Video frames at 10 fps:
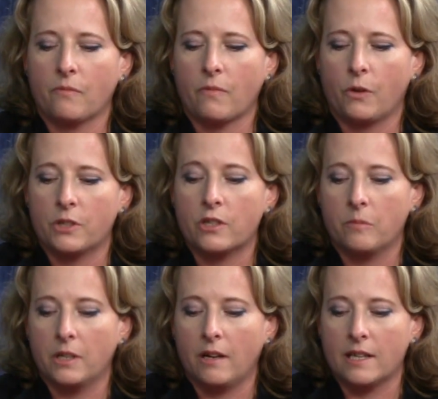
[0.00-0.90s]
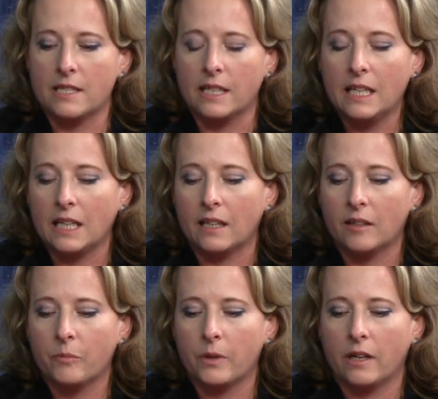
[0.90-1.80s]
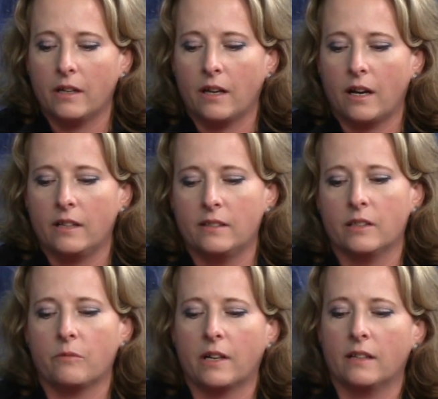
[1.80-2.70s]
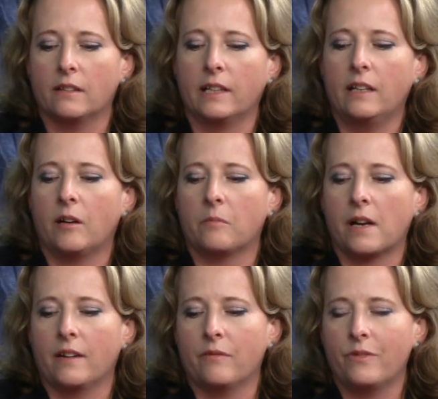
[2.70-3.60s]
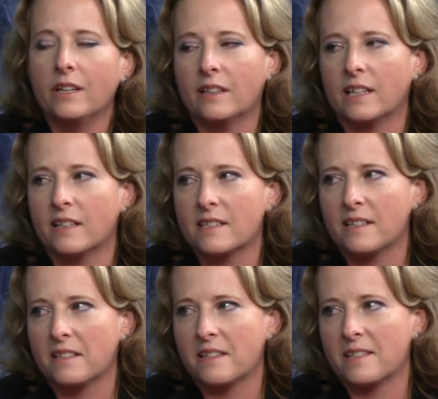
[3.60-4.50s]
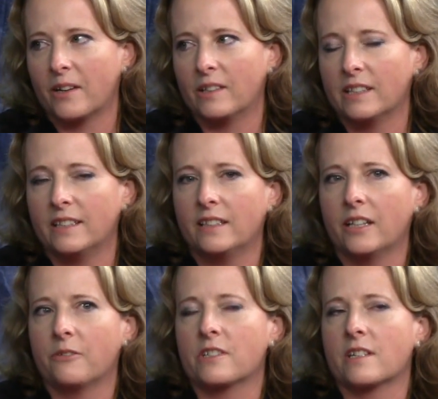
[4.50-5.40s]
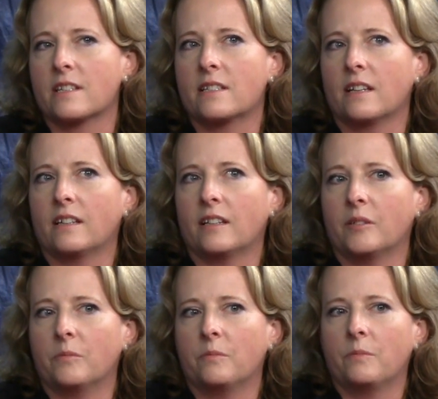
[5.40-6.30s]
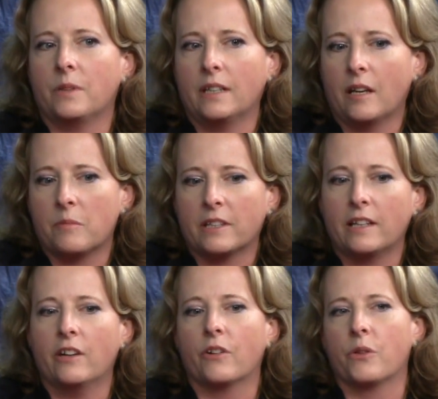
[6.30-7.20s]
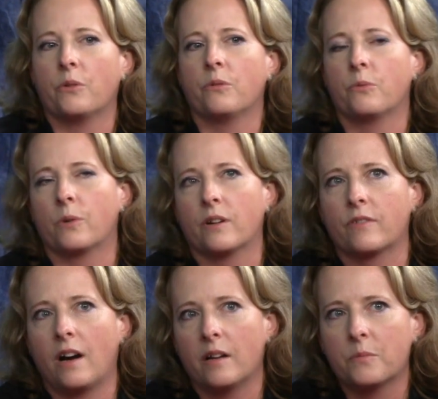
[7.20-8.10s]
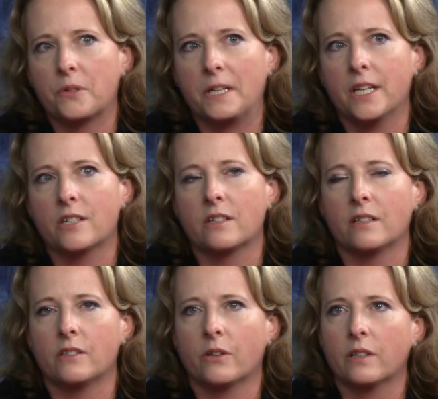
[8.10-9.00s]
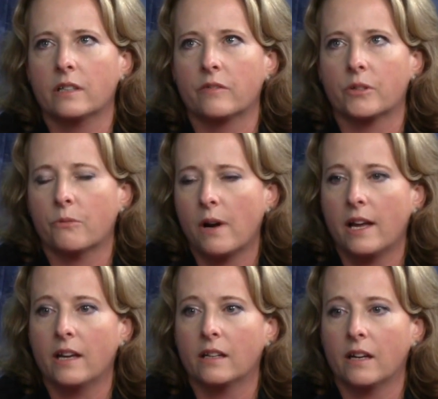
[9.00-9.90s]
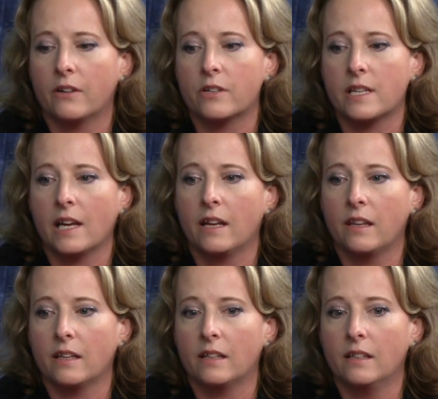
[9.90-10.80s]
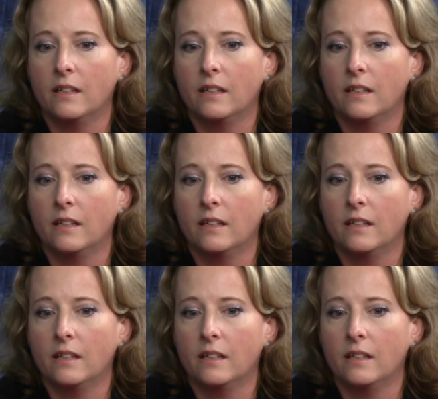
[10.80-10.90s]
which could be God's leading, but I, I didn't want to lean on my feelings necessarily. It was mm. just um, being able to hear the Word of God preached in a totally different way and understand that